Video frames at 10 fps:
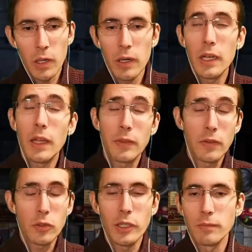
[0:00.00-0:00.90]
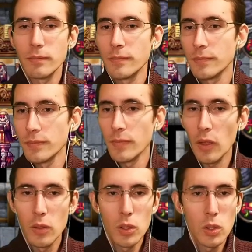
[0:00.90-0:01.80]
Apparently not this turn.
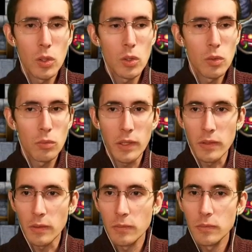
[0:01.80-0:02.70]
All right